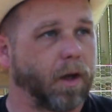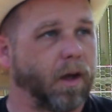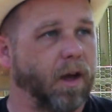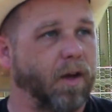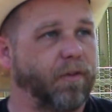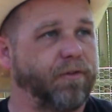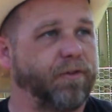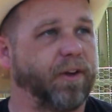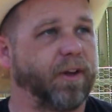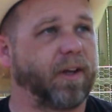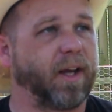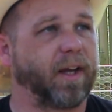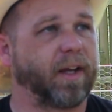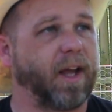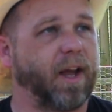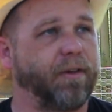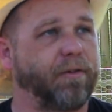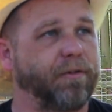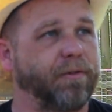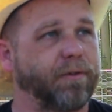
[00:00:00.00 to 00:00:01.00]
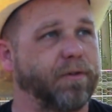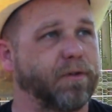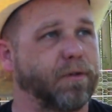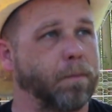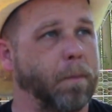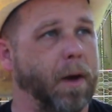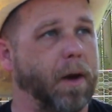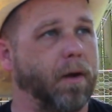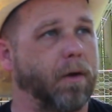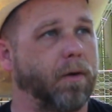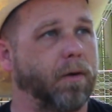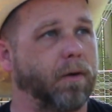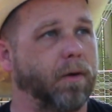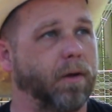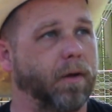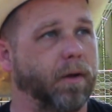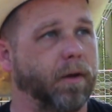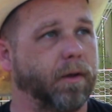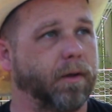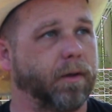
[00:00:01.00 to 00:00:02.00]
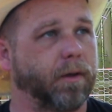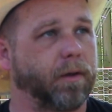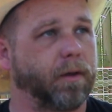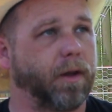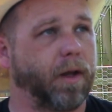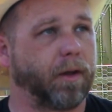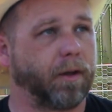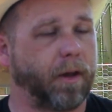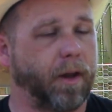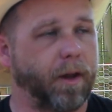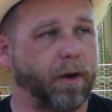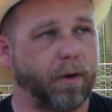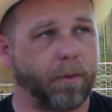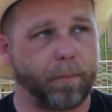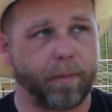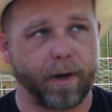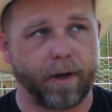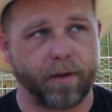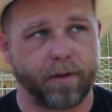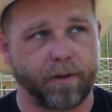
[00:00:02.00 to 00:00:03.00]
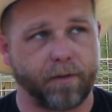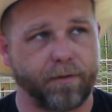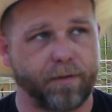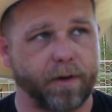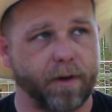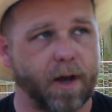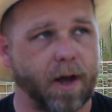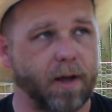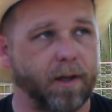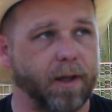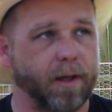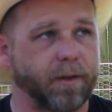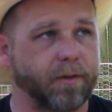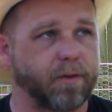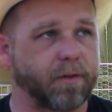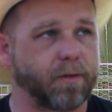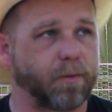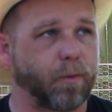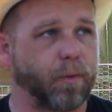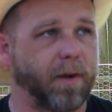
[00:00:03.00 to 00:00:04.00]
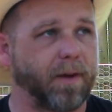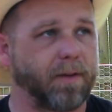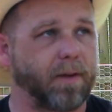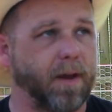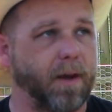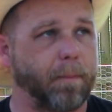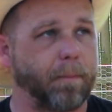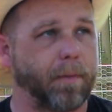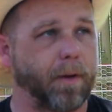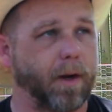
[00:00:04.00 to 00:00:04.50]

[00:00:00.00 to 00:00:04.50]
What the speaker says: I feel like I smell a little bit of the phenolics with it,